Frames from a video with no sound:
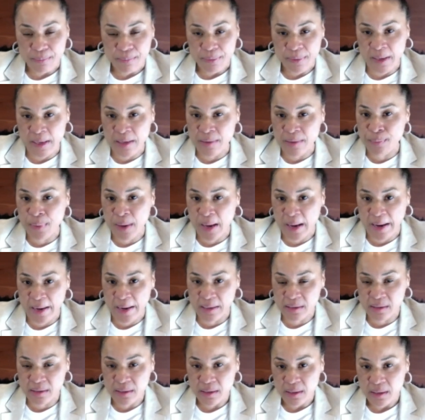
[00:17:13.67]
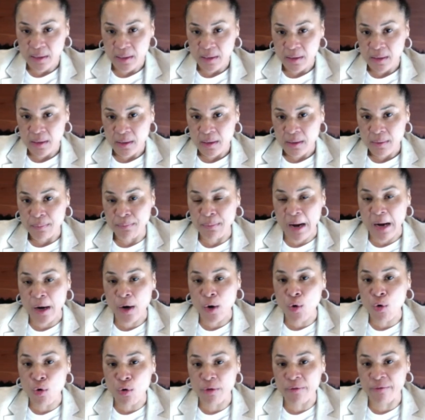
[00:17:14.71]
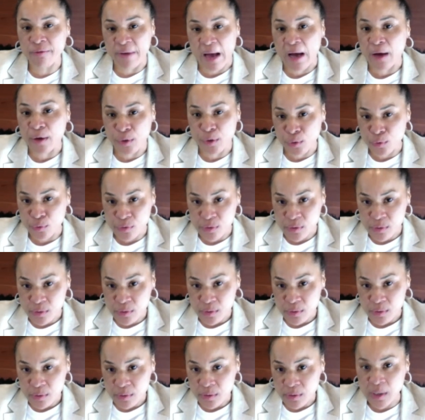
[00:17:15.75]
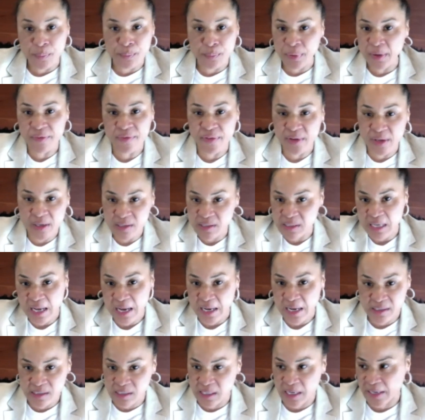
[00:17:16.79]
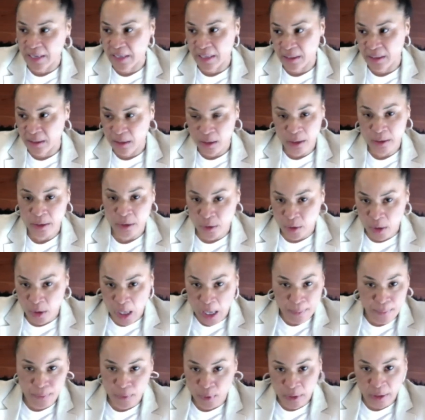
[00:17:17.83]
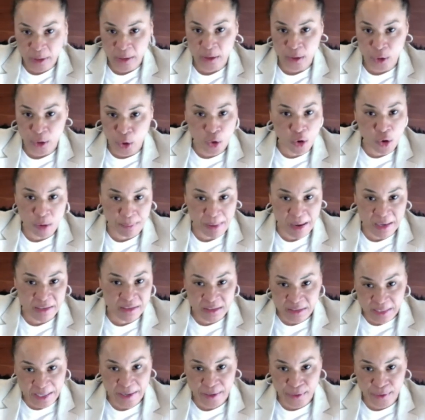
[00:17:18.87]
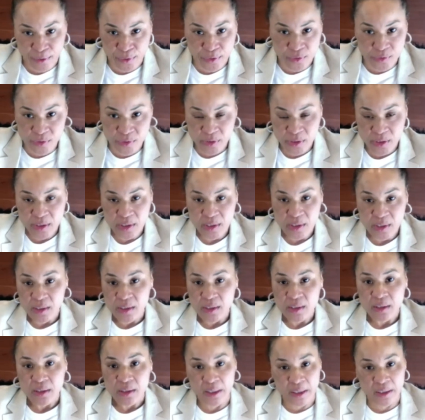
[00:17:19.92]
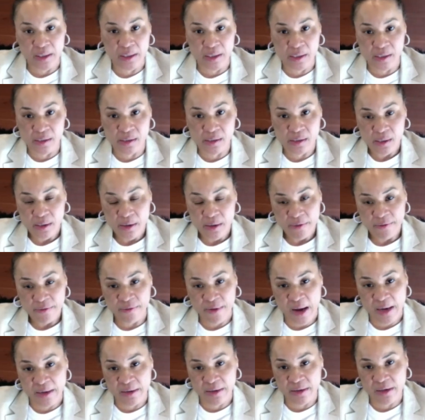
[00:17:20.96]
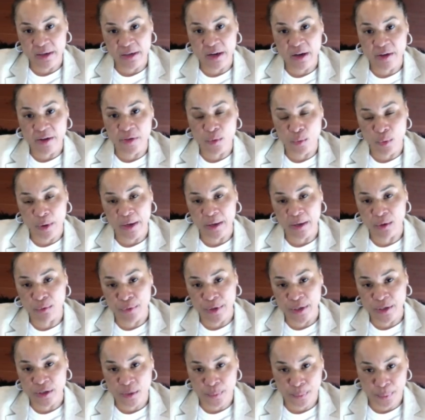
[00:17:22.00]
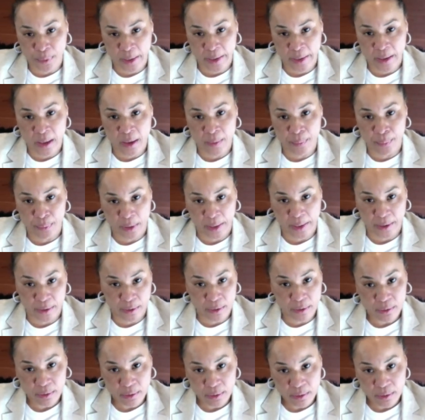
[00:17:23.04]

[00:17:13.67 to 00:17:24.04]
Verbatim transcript: impact my core values. The pivot is not saying, you know, I'm going to lower my standards. It is finding another way to reach a play a player